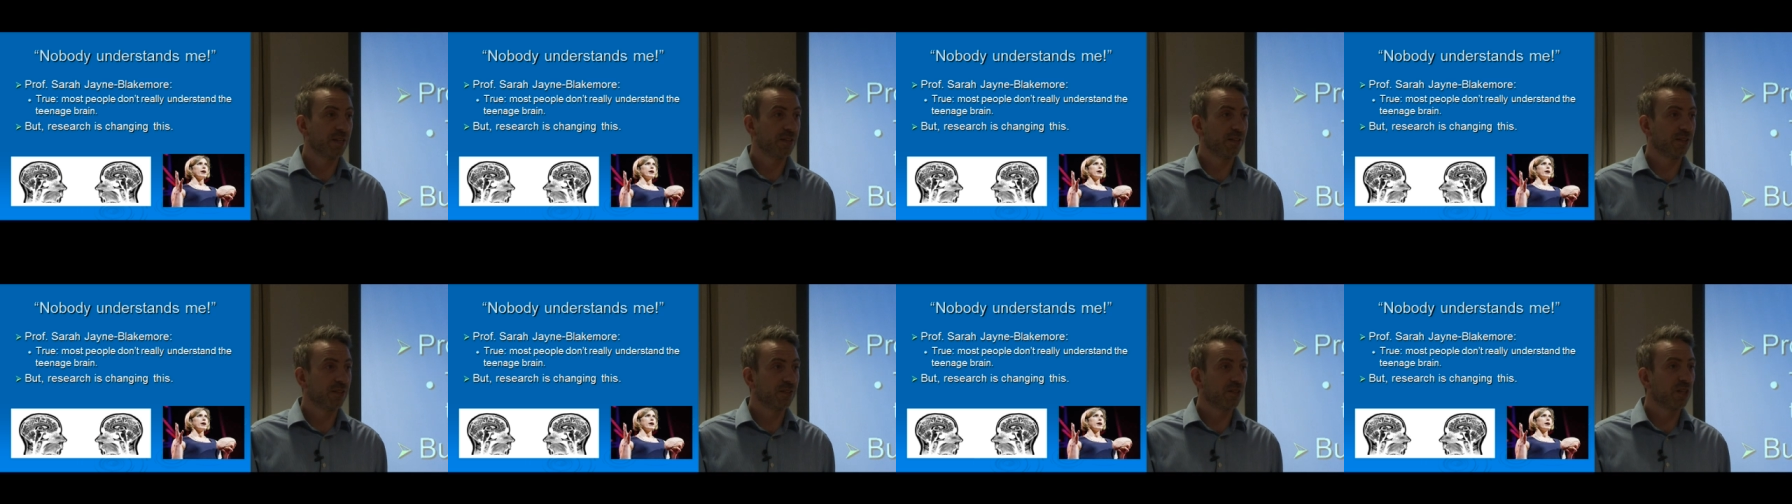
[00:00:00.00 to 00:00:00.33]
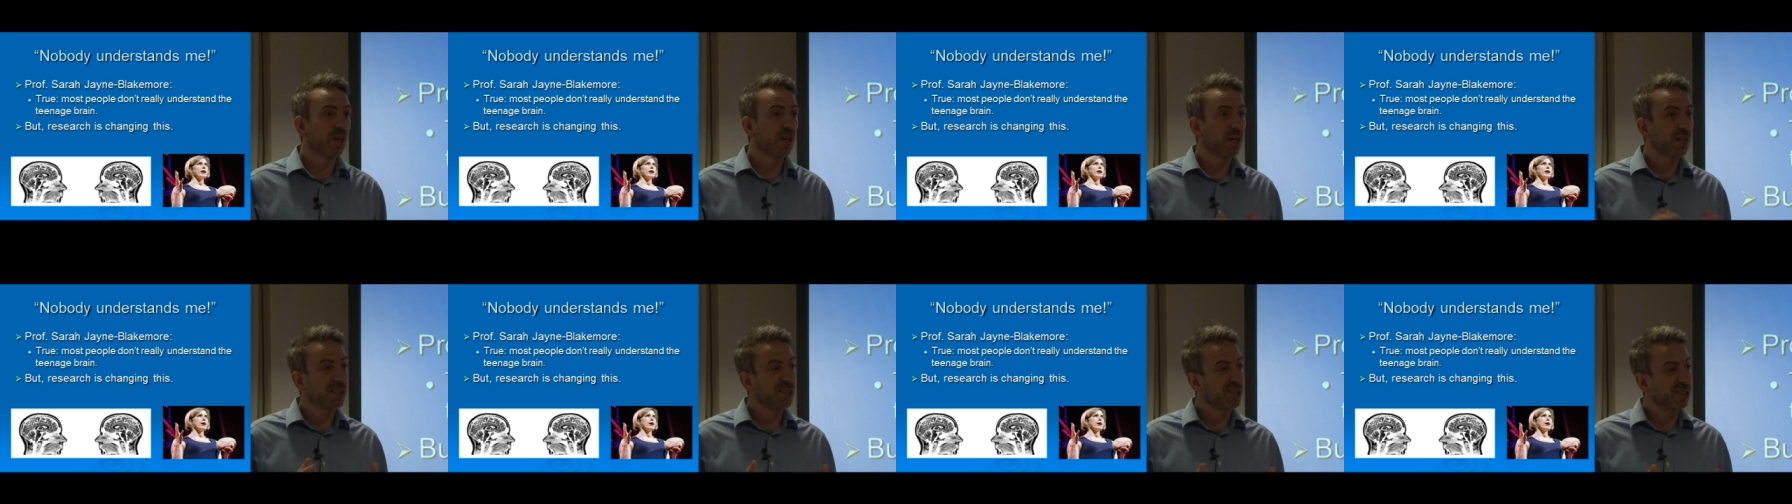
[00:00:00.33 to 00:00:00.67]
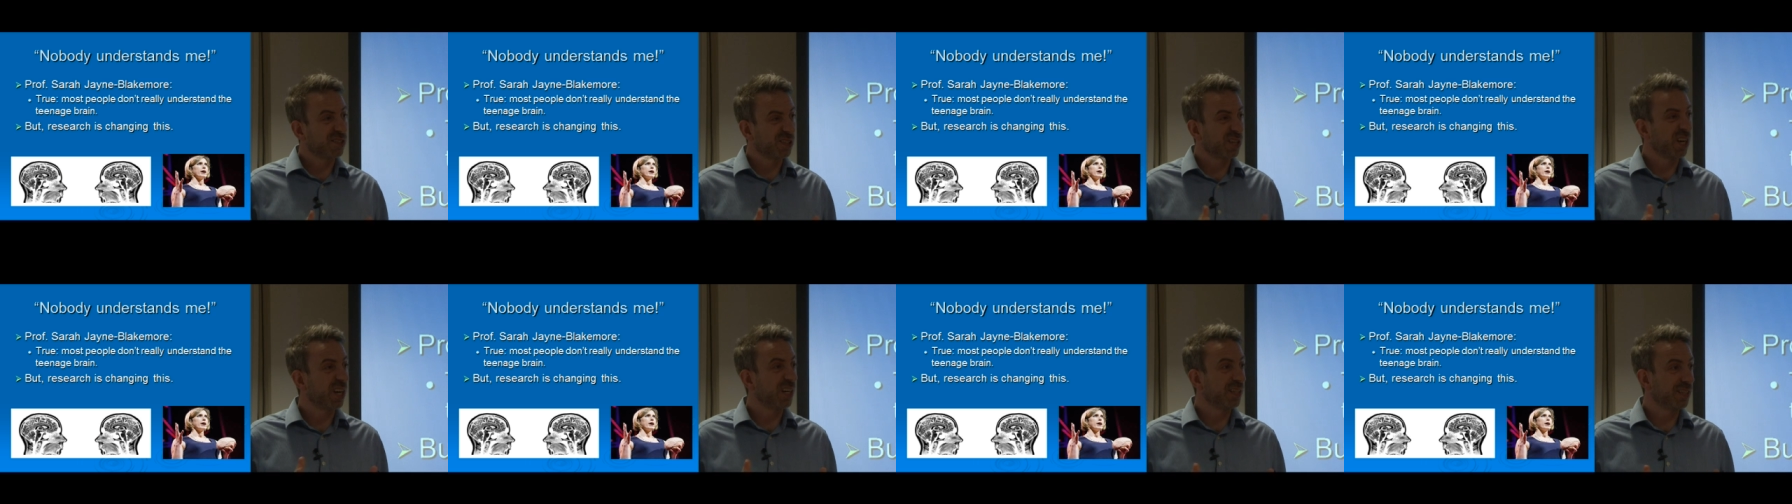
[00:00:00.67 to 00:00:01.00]
and certainly
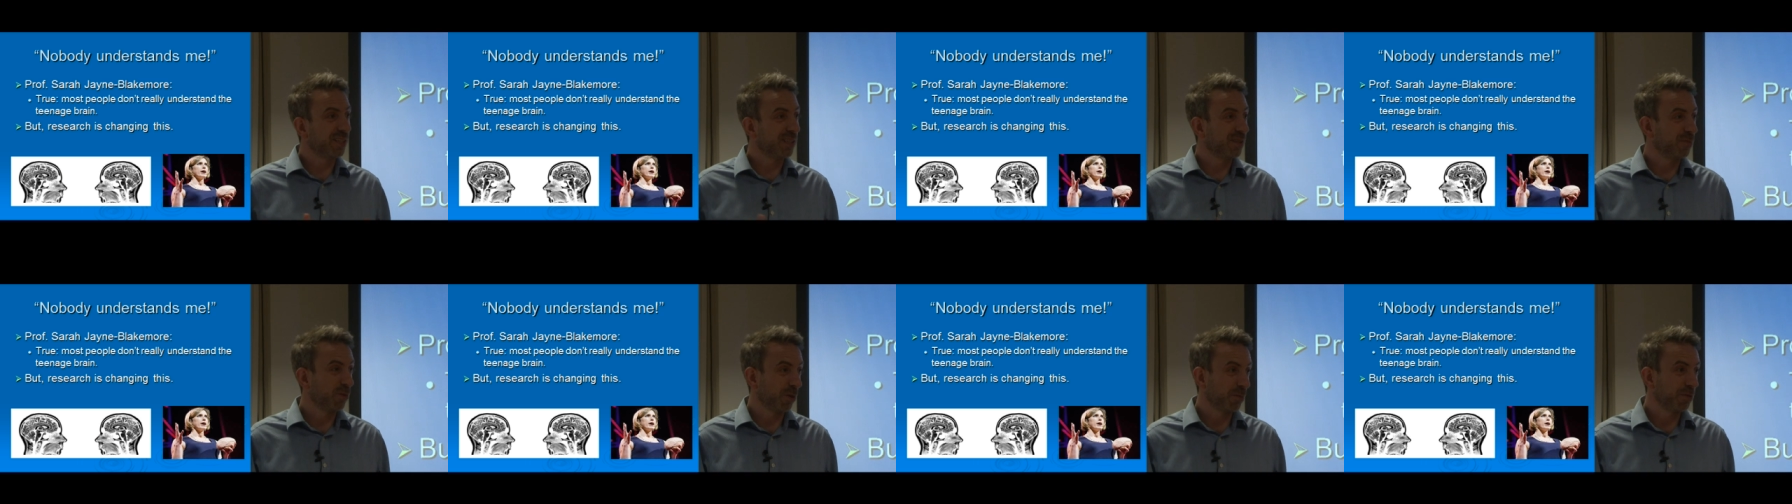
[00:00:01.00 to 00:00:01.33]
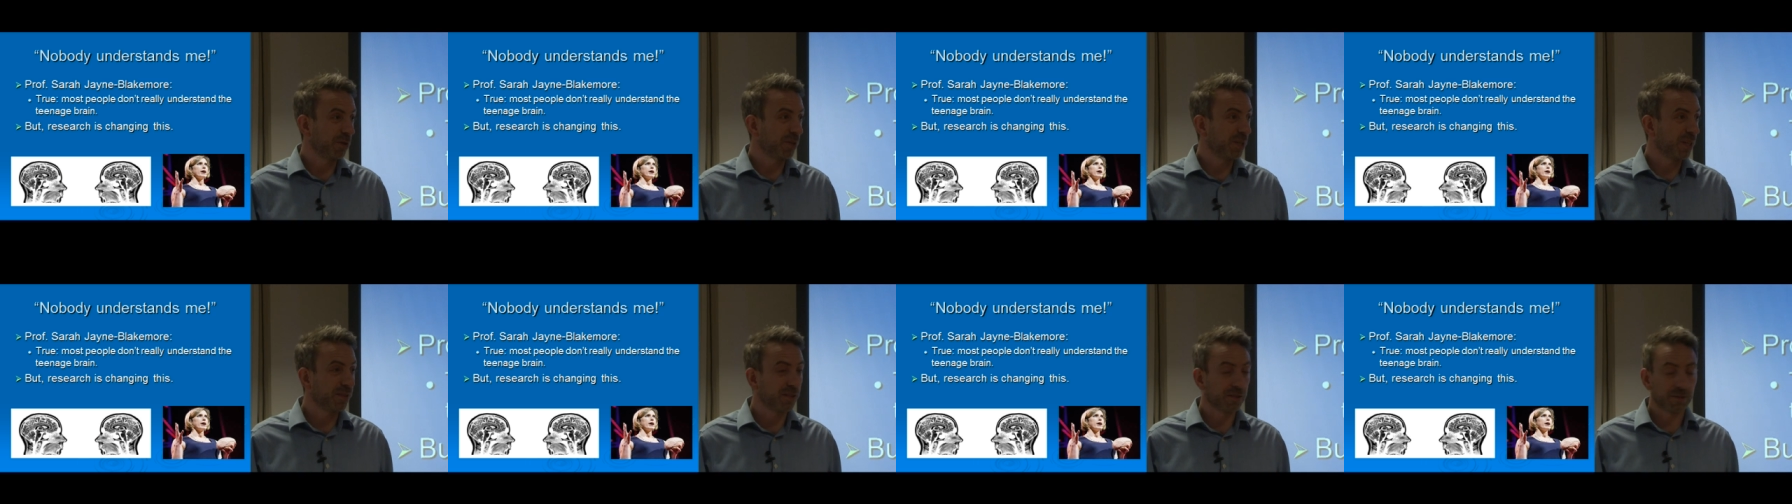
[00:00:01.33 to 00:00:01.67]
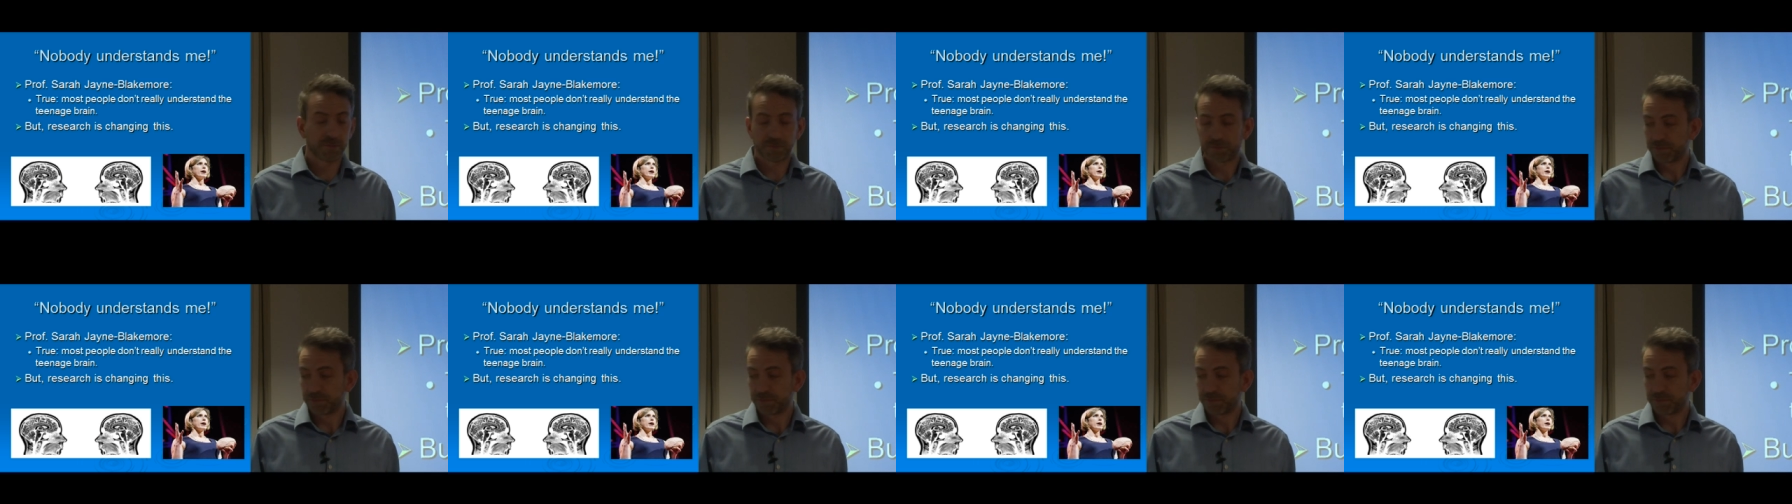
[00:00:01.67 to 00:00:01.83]
society probably doesn't.